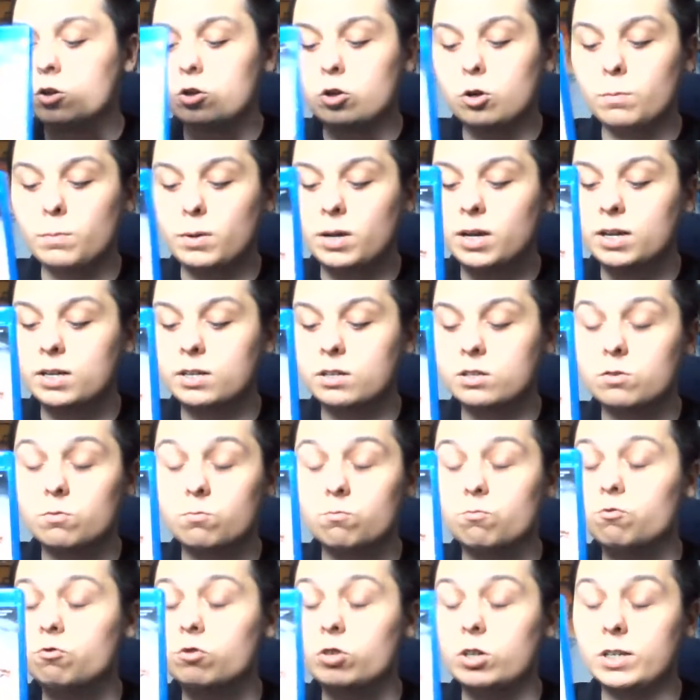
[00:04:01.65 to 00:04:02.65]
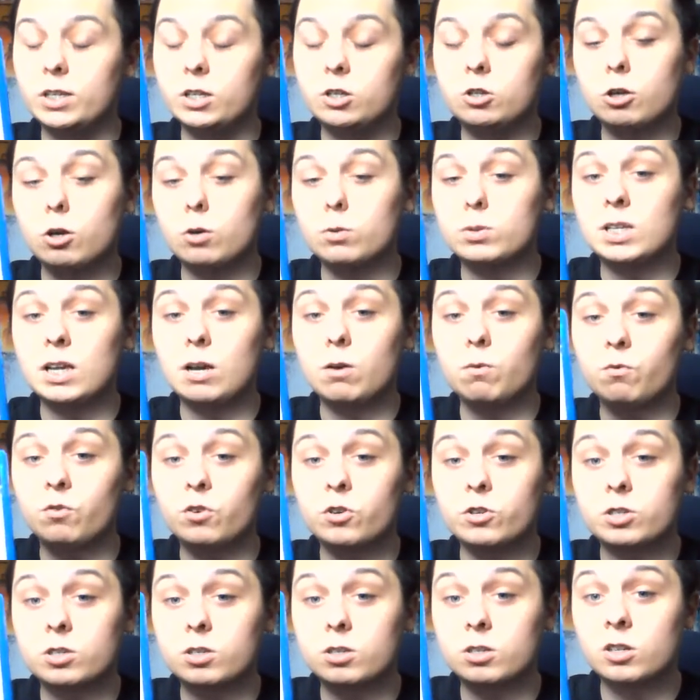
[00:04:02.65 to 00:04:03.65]
Tom Hanks really shows how
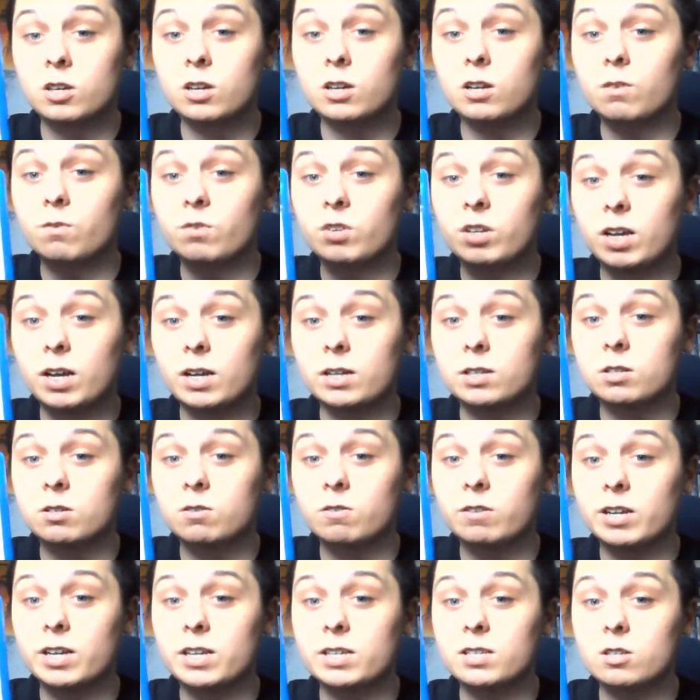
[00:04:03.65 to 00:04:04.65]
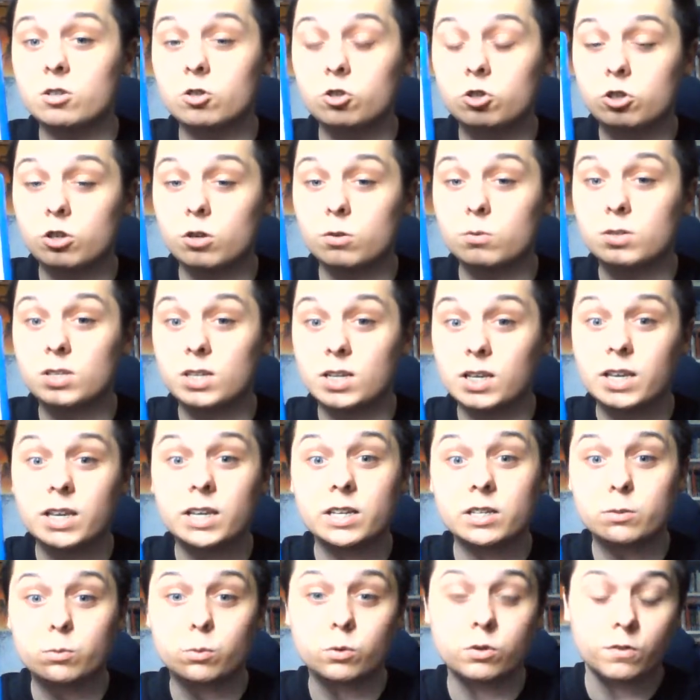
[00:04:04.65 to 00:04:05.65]
versatile of an actor he is, and shows that
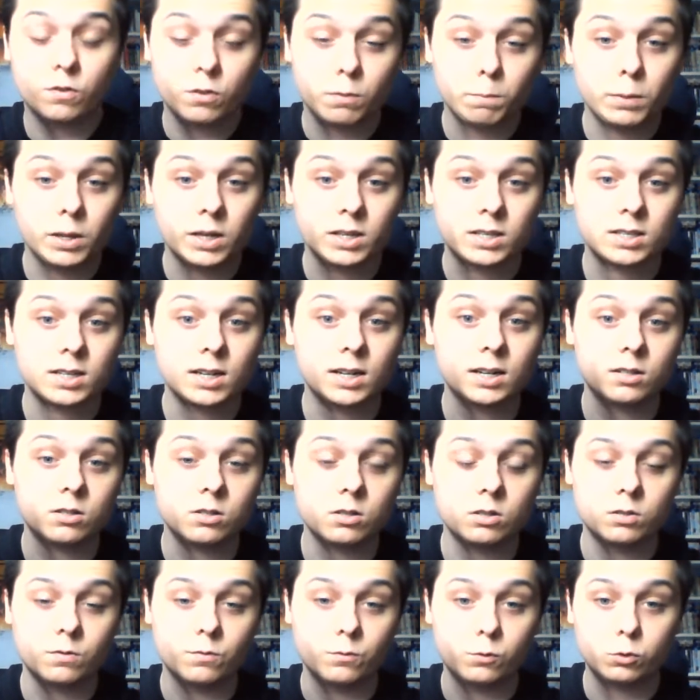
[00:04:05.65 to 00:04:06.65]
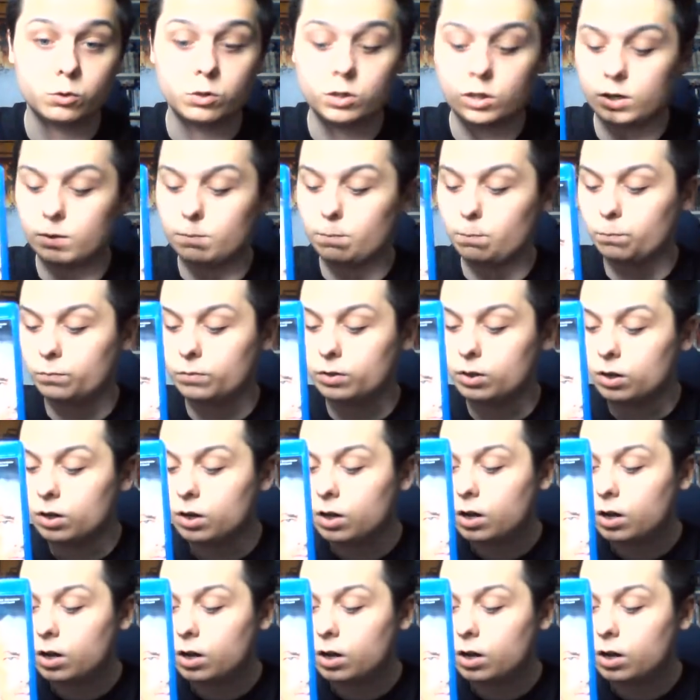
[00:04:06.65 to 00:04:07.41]
he is one of the best actors of all time.